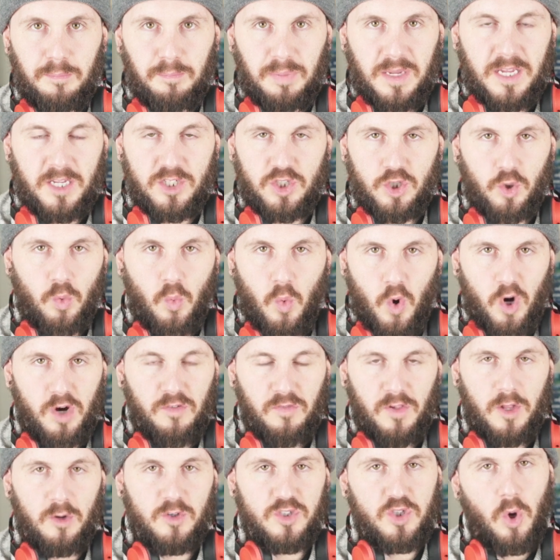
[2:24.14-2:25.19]
it because your
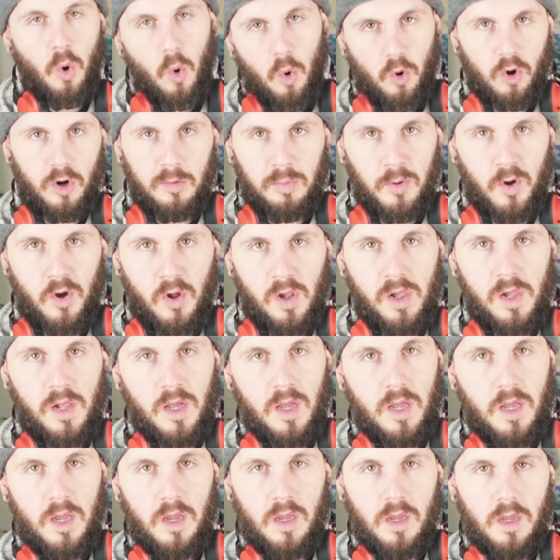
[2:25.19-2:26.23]
workflow is horrible,
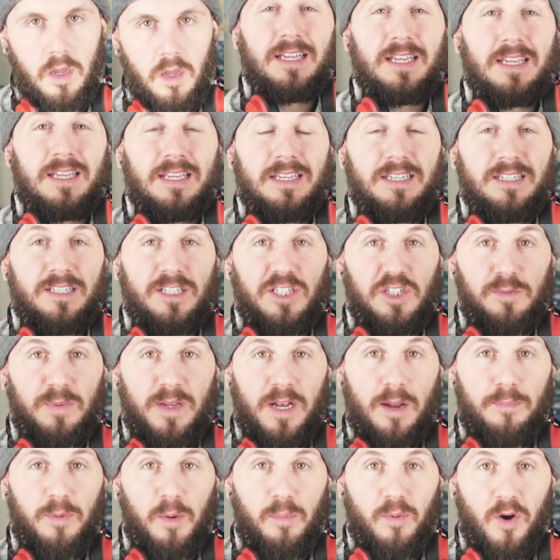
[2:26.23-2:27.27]
to
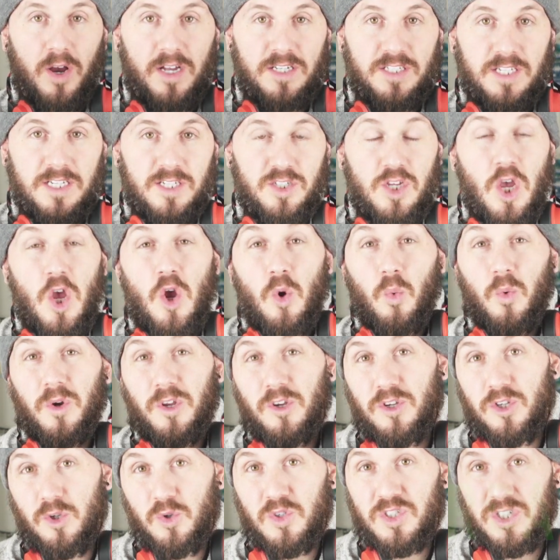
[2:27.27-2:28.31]
speed up your process, when
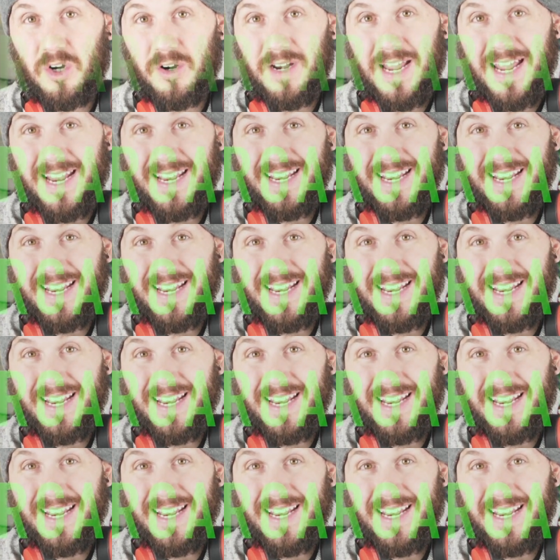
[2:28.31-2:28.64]
you do start